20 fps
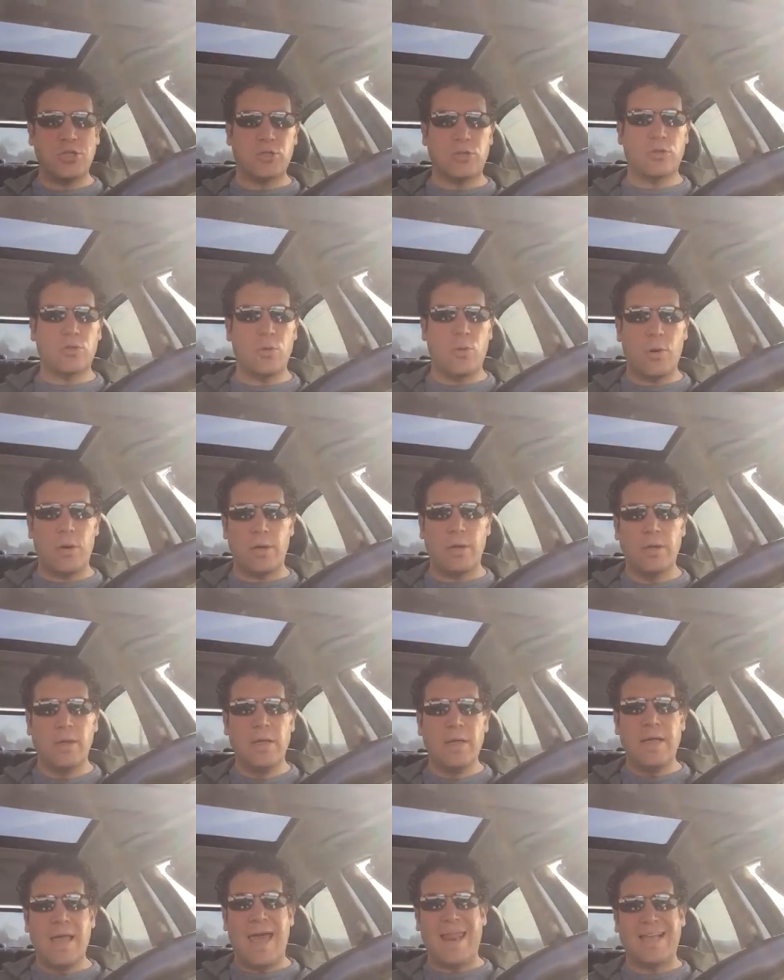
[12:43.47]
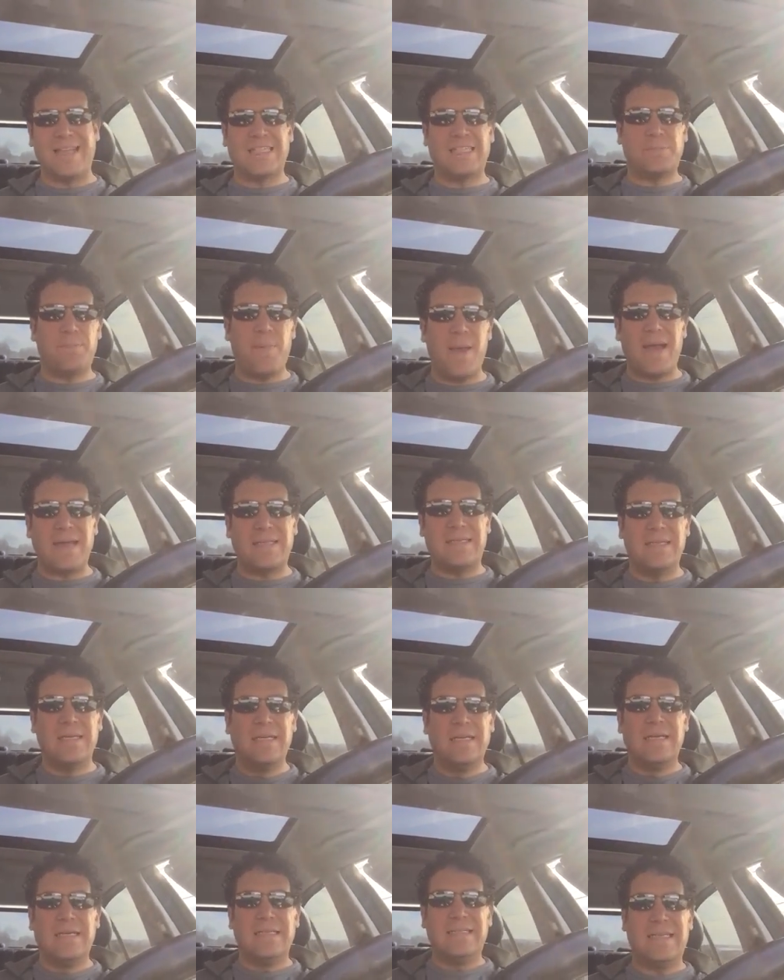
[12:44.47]
store and expect
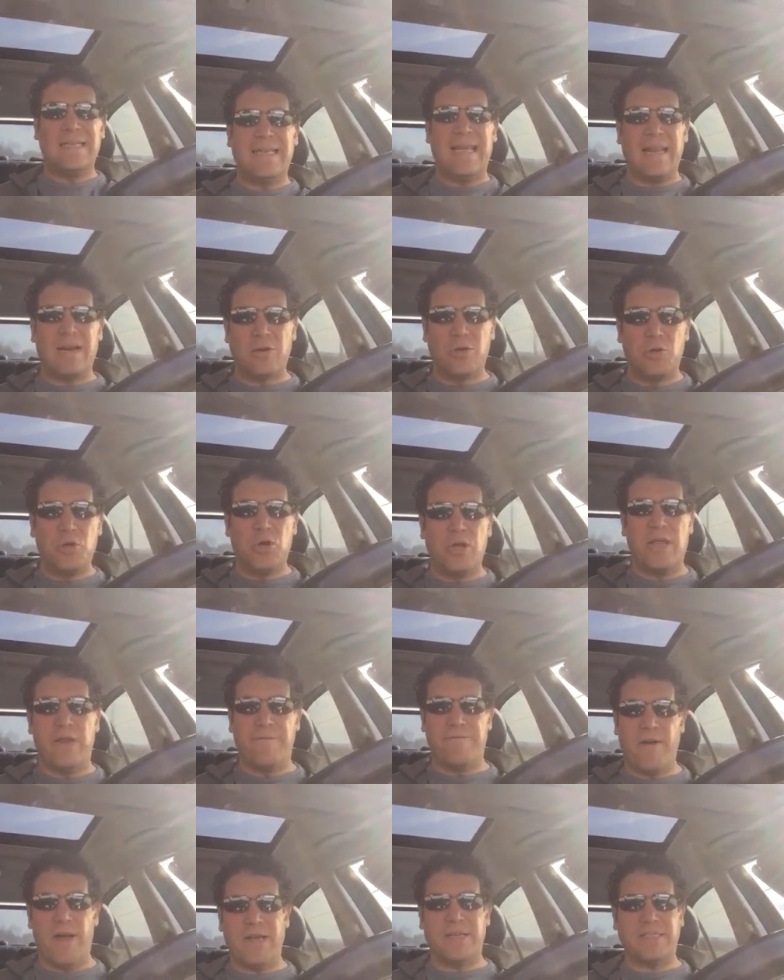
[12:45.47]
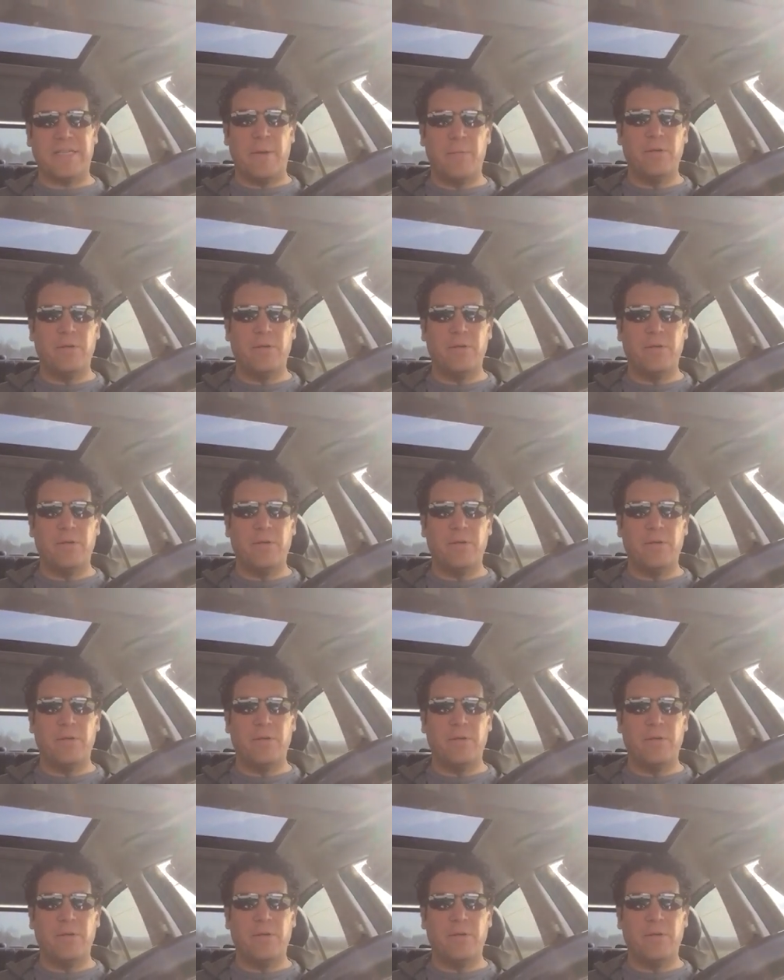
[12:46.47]
to get good advice.